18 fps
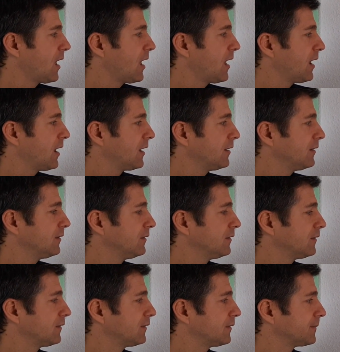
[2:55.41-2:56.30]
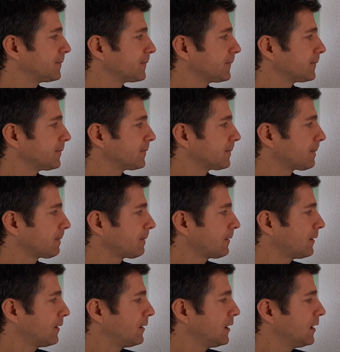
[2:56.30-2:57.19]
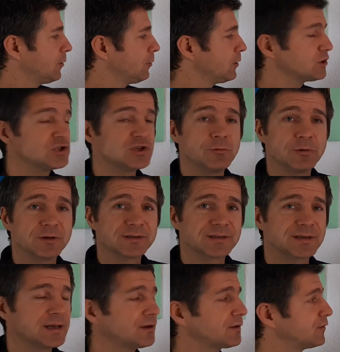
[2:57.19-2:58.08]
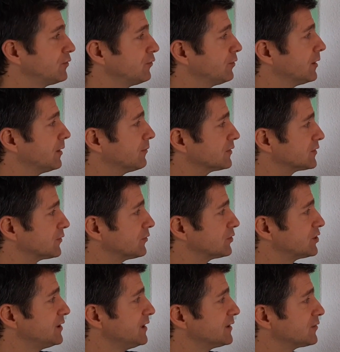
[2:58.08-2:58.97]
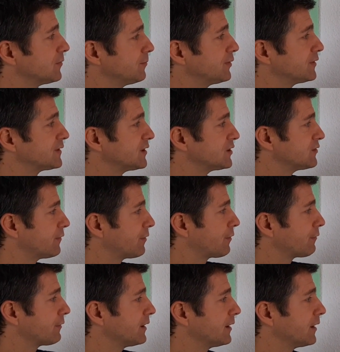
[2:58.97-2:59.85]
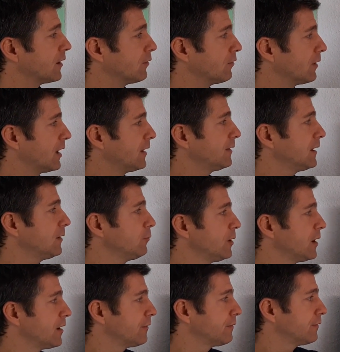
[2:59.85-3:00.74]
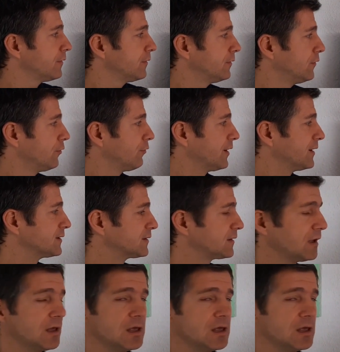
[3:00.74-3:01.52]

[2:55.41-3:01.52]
And she will stick to him, so she is on position 3 now. And then we have the rest.